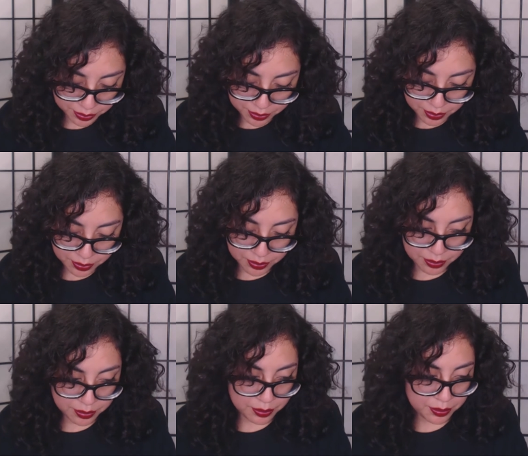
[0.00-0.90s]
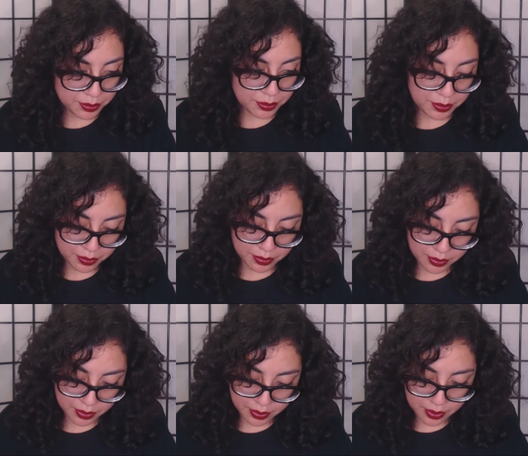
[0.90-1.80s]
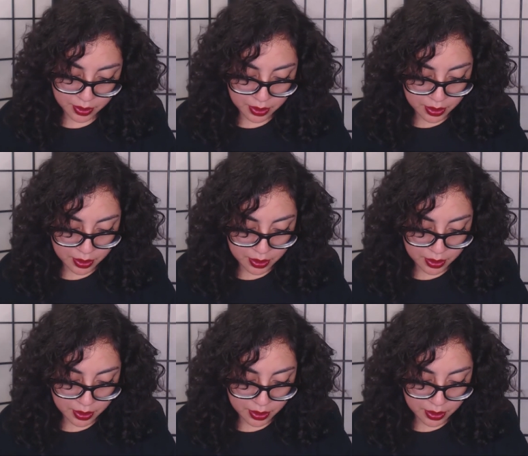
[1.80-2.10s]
Nobody speaks.